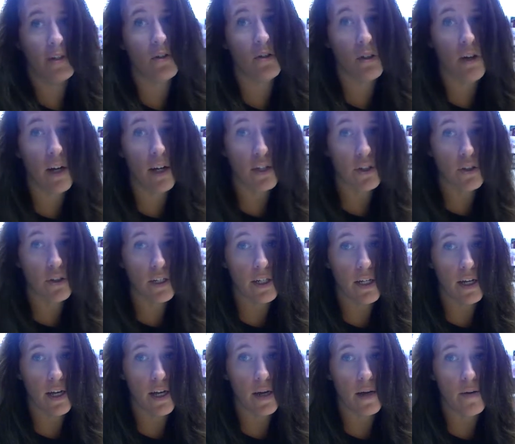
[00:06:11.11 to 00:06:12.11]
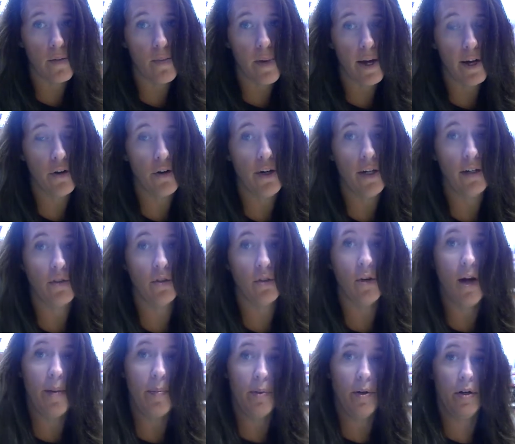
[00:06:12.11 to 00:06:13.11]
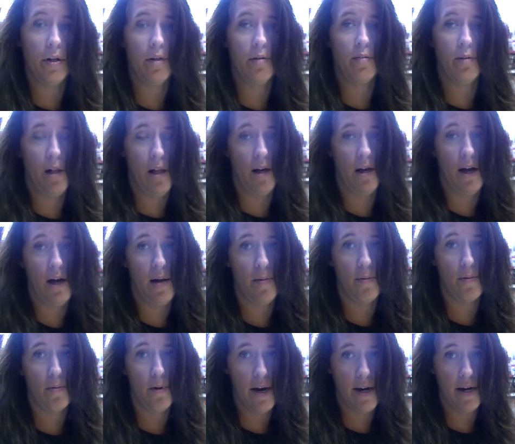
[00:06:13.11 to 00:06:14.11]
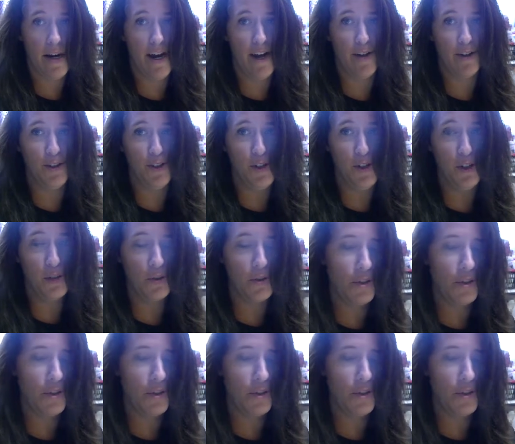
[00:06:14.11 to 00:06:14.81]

There's actually a My Creative Scrapbook blog hop right now too.